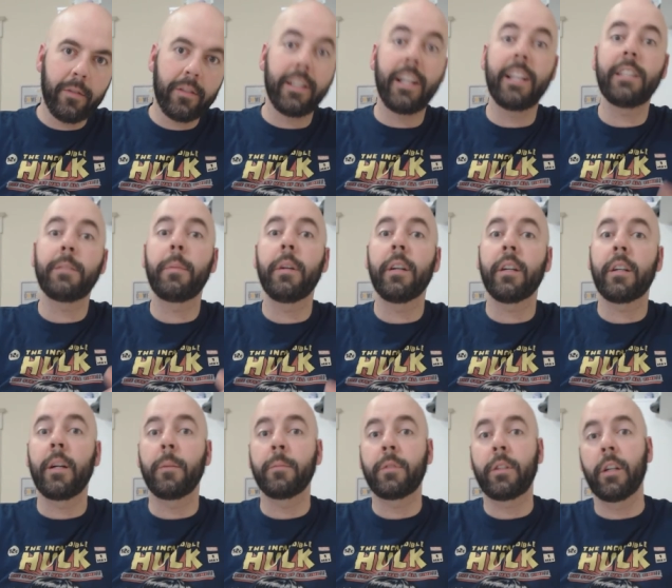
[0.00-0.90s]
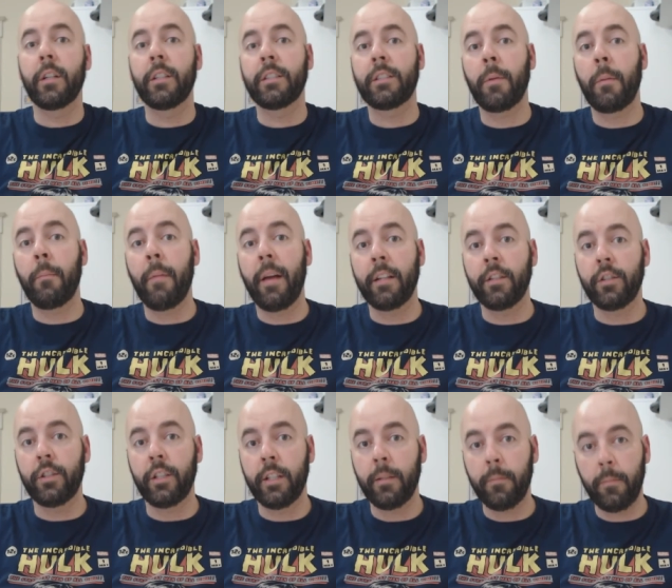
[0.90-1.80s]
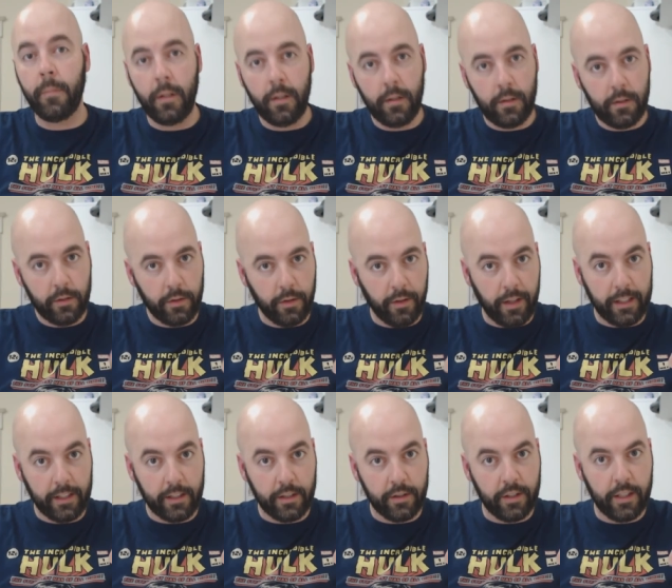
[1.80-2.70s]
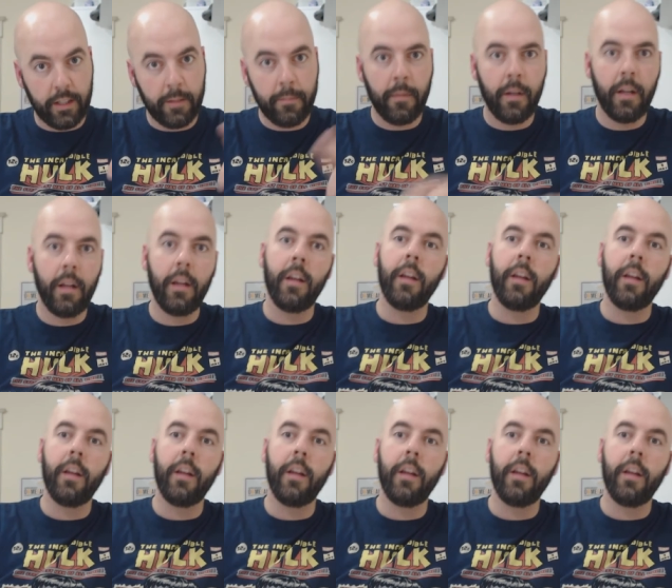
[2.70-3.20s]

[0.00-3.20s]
Today's beer comes courtesy of my man Jim. So thank you, Jim.